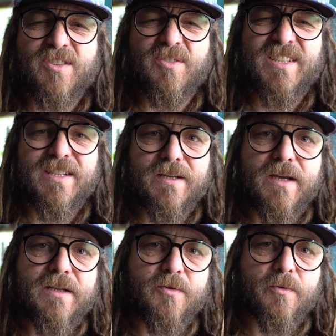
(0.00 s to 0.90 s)
The only thing
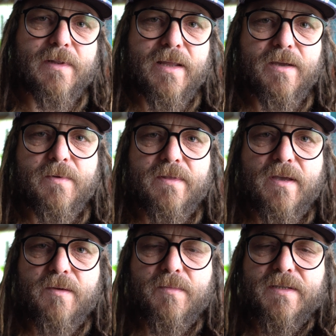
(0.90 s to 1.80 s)
that I don't like with
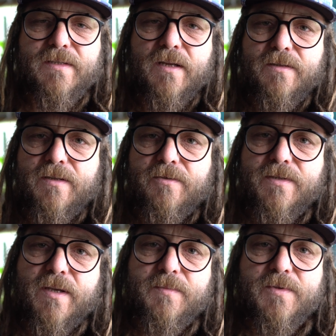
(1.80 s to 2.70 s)
them is that there
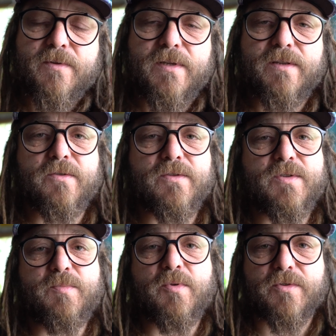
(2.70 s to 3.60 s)
is absolutely no
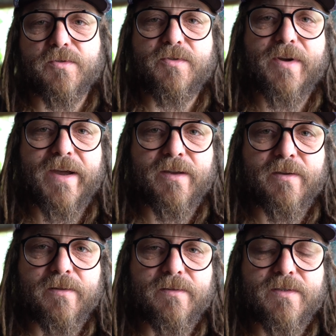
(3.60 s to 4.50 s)
support on your
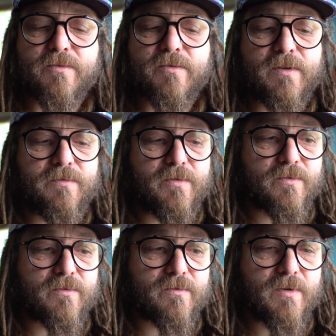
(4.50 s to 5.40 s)
ankle. So if
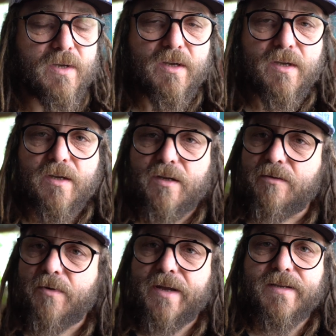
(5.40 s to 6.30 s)
you're
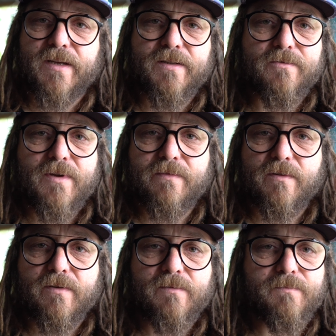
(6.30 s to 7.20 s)
wading in a
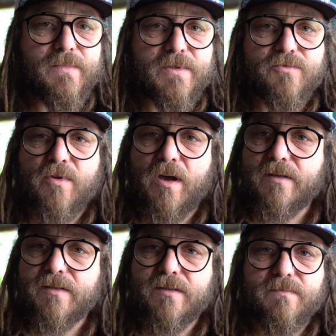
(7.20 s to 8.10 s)
river, there's
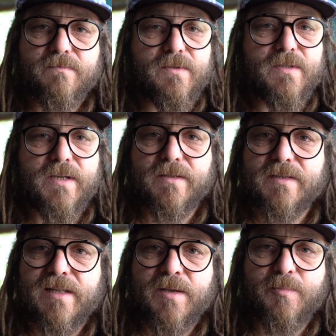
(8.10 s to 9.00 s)
rocks, you take a
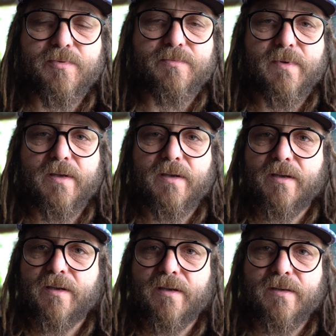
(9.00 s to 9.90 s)
slip,
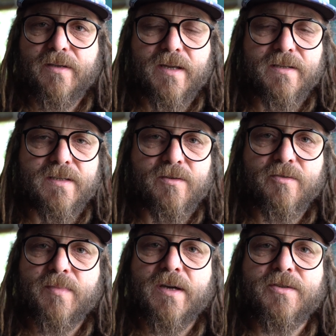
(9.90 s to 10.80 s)
you can say
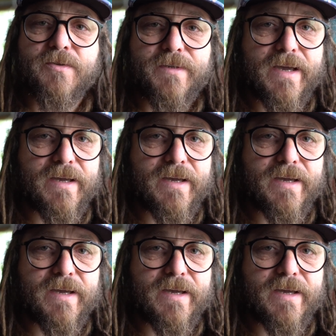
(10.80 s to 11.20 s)
goodbye to